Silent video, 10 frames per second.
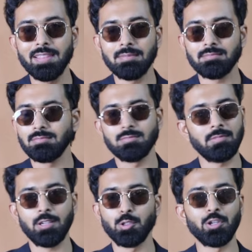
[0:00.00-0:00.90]
them
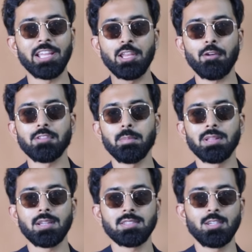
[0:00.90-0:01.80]
during any of the
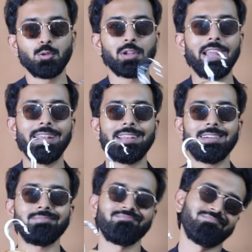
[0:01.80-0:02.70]
Myntra sale to get
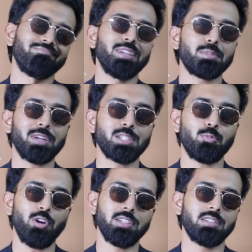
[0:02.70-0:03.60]
best price
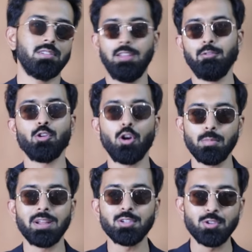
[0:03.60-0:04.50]
points. If you're not
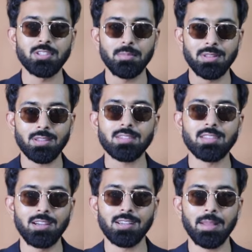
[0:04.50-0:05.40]
buying during the Myntra
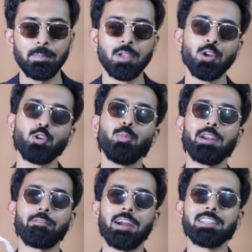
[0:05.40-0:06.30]
sale time, you
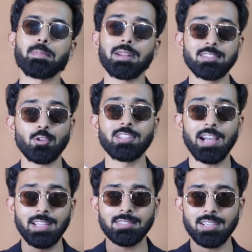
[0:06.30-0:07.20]
might find the prices on the
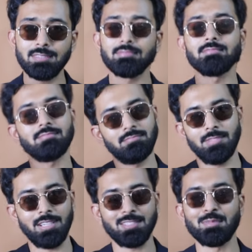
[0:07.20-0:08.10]
higher side.
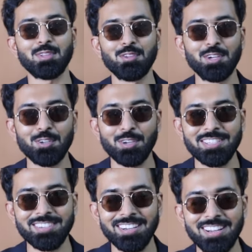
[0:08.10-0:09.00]
That's something you need to
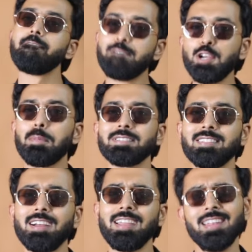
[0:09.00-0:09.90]
consider. Video pasand
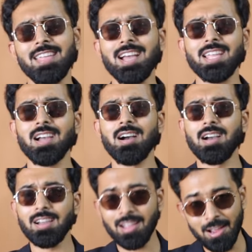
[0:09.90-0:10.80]
aagaya nahi aagaya?
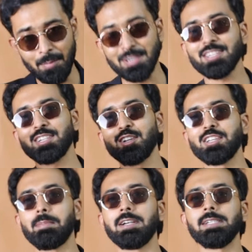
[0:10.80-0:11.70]
Comment section lo
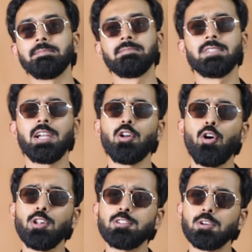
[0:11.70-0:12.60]
chepandi, and
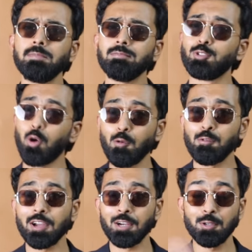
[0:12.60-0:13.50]
also don't
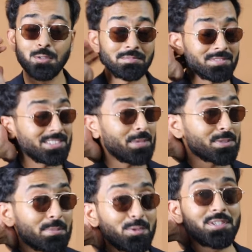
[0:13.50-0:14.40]
forget to
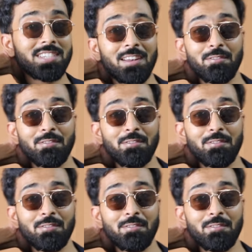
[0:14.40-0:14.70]
subscribe to this channel